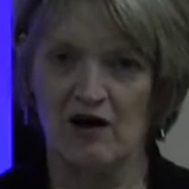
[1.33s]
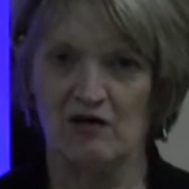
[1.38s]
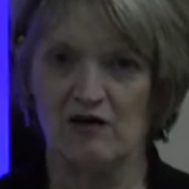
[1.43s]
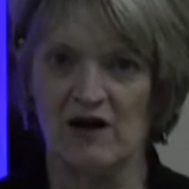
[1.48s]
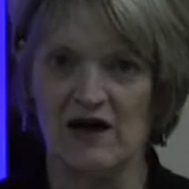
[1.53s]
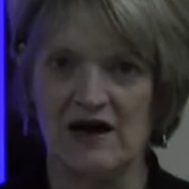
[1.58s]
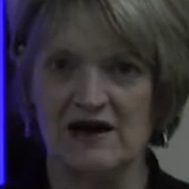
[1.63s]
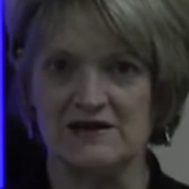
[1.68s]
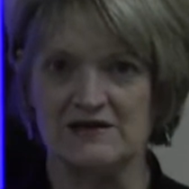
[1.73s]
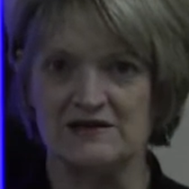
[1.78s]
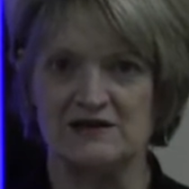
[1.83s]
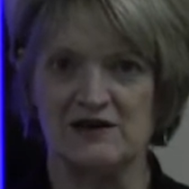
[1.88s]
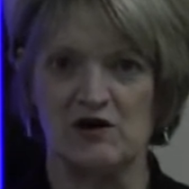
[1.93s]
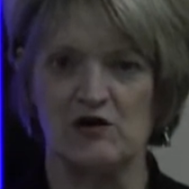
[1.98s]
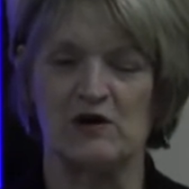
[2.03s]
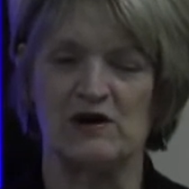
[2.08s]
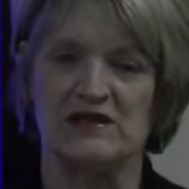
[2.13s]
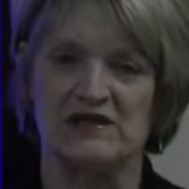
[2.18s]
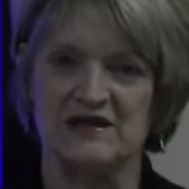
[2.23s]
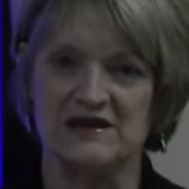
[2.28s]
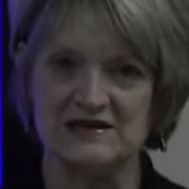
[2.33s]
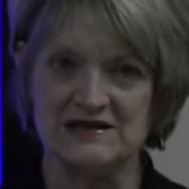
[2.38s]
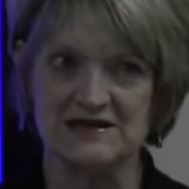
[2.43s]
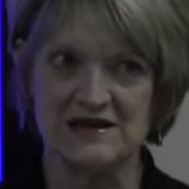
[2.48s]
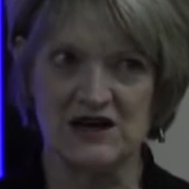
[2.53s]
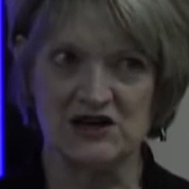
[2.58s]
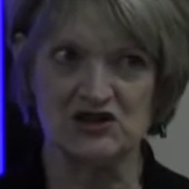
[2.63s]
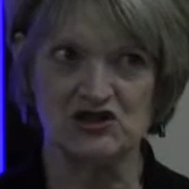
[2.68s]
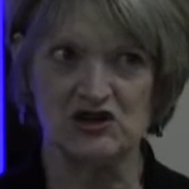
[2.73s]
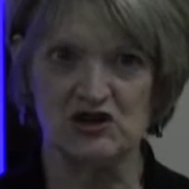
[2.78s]
Okay, so in
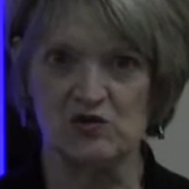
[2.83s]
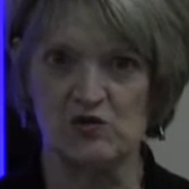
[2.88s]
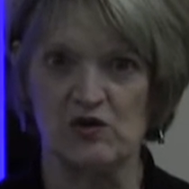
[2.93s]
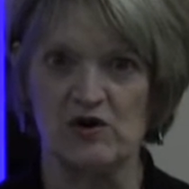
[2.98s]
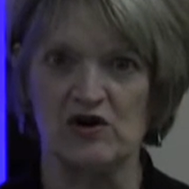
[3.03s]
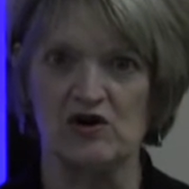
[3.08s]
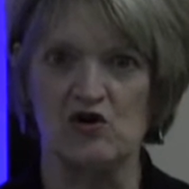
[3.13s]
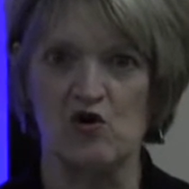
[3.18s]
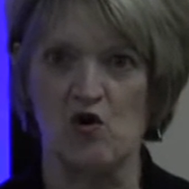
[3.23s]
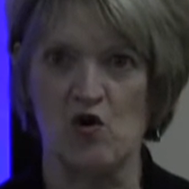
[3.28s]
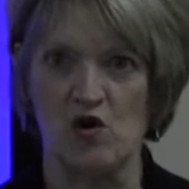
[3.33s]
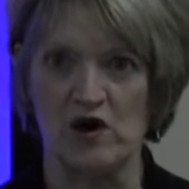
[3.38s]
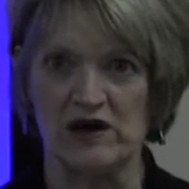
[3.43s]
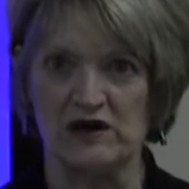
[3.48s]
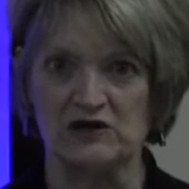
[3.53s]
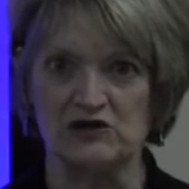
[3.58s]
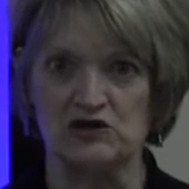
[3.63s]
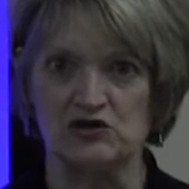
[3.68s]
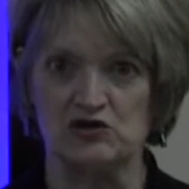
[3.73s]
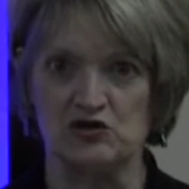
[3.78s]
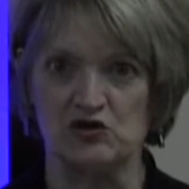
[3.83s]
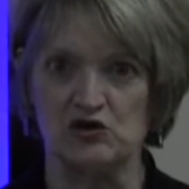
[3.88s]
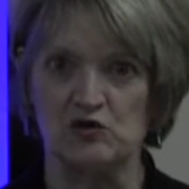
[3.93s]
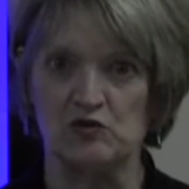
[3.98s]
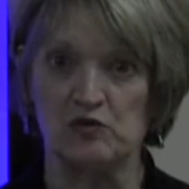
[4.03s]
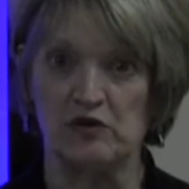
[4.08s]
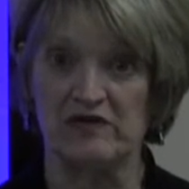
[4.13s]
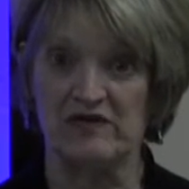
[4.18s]
this session we're going to